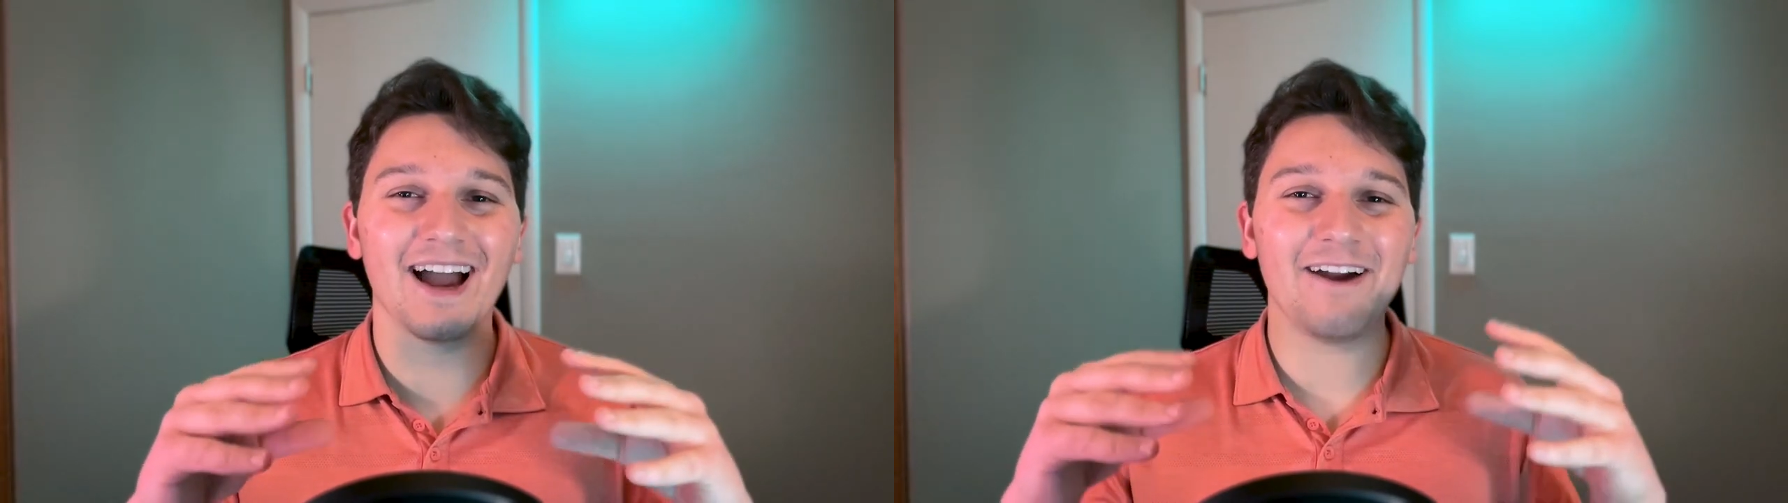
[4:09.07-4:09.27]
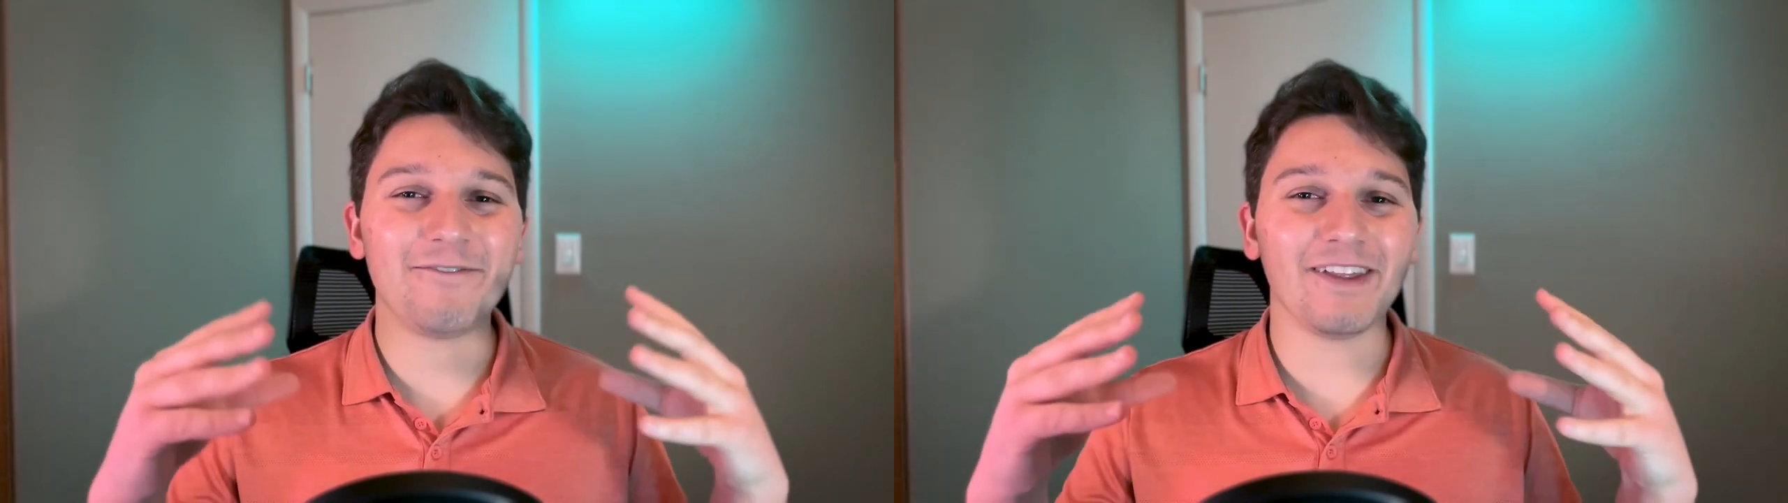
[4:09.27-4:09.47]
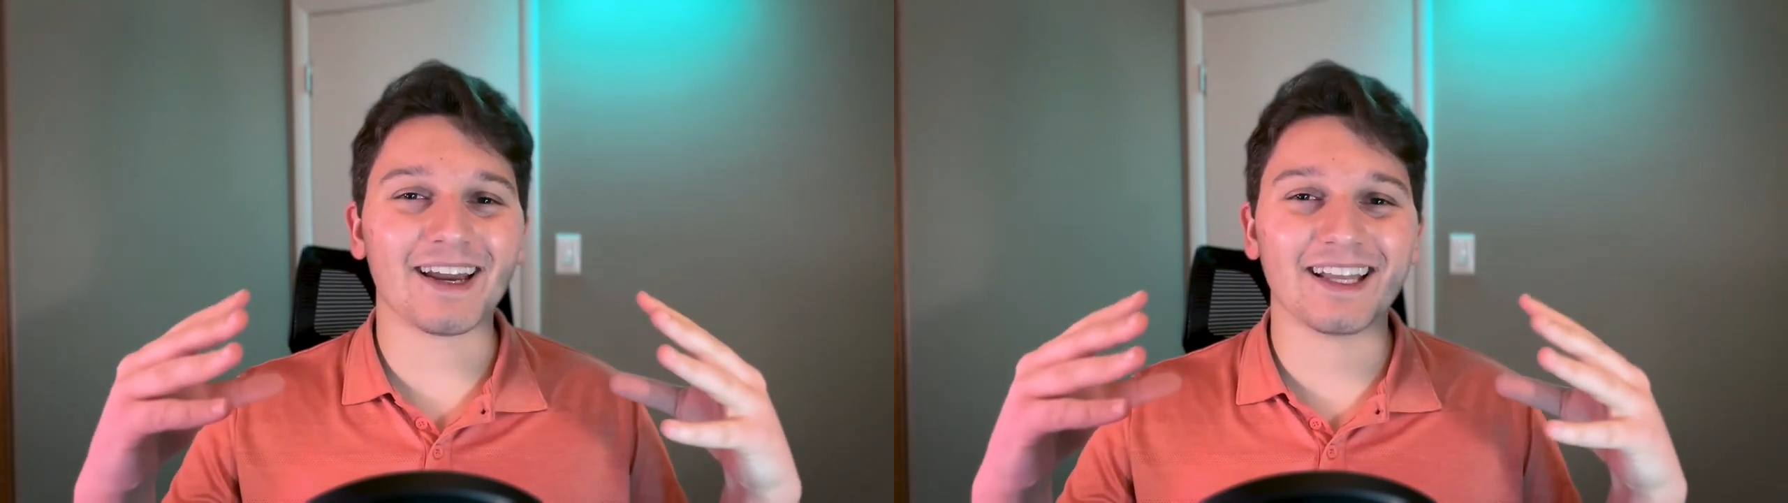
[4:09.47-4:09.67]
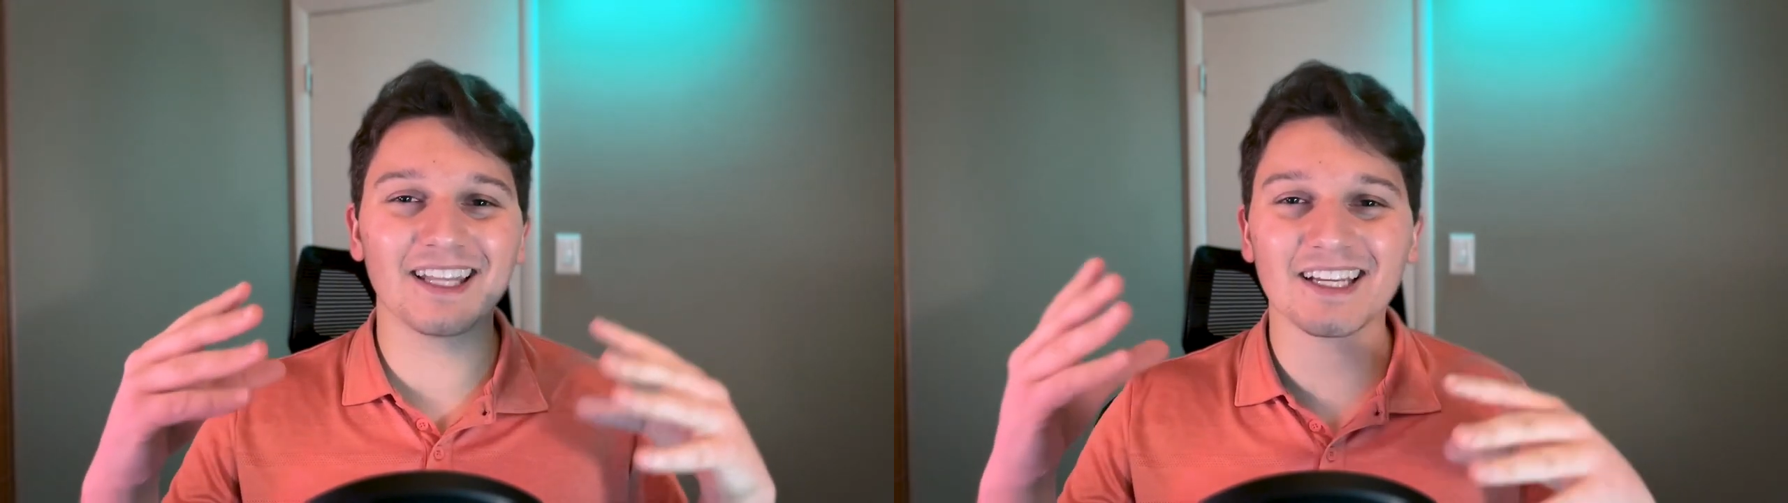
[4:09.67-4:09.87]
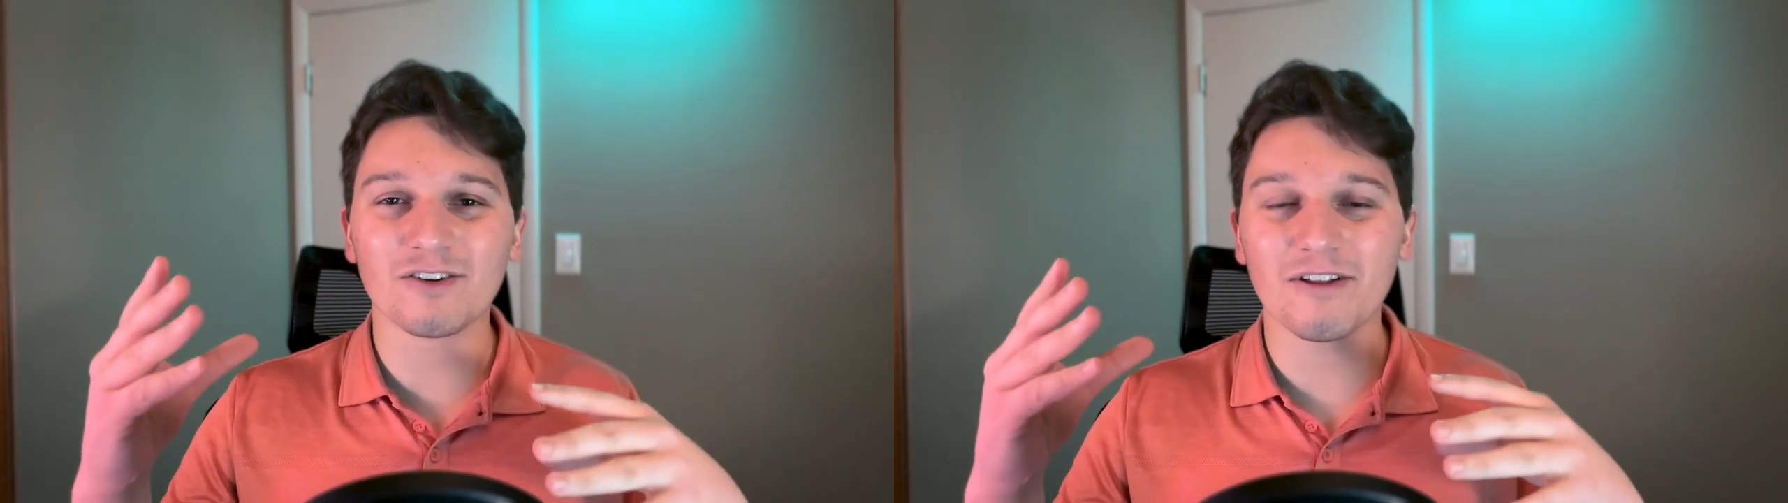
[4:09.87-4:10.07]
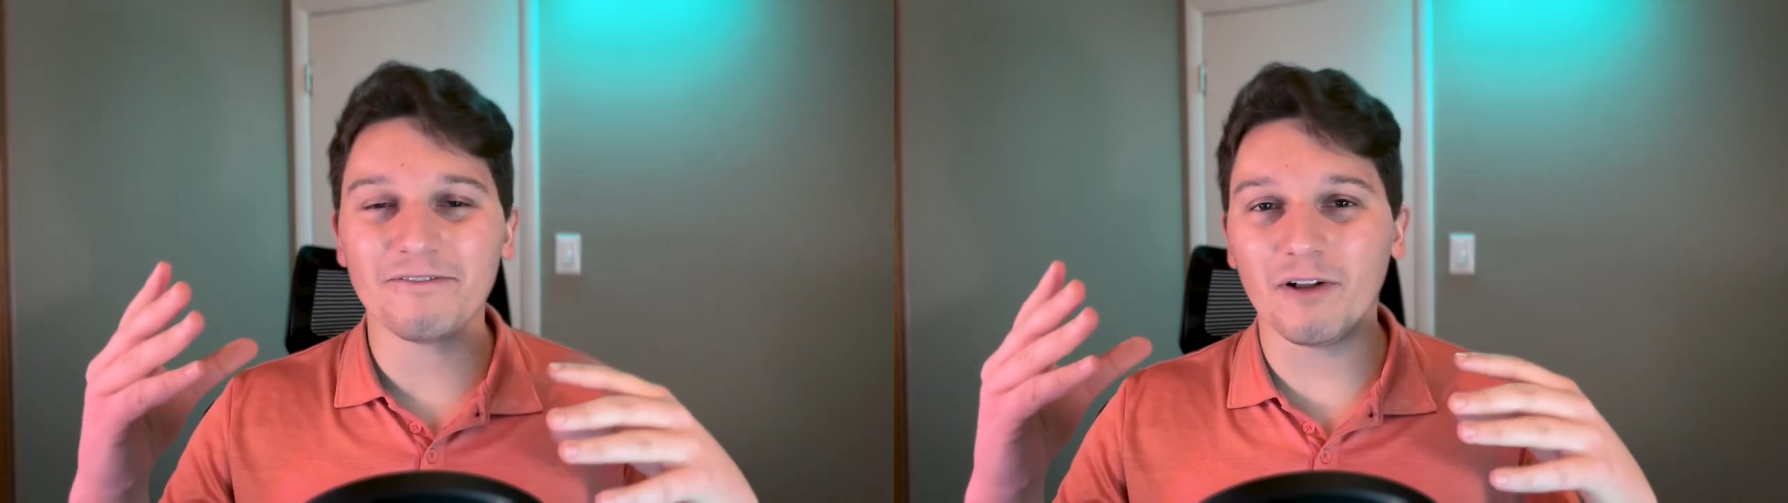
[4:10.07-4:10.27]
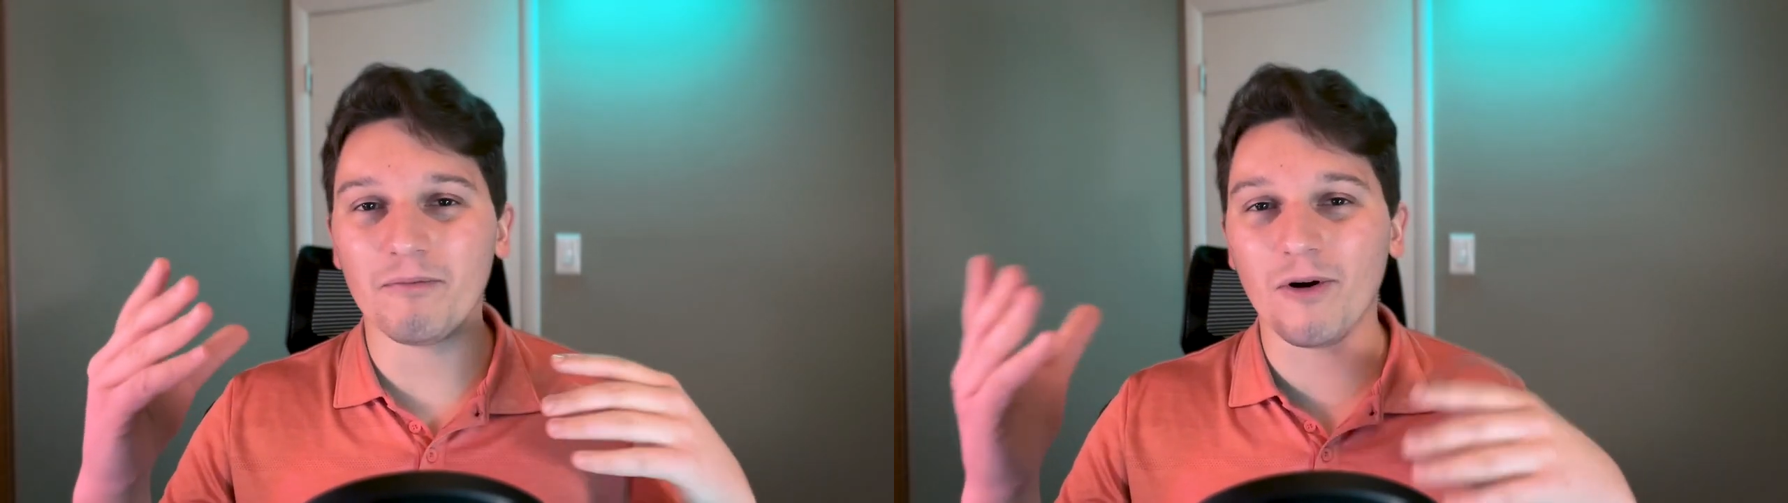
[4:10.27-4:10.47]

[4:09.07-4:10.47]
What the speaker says: I feel like I'd like Northville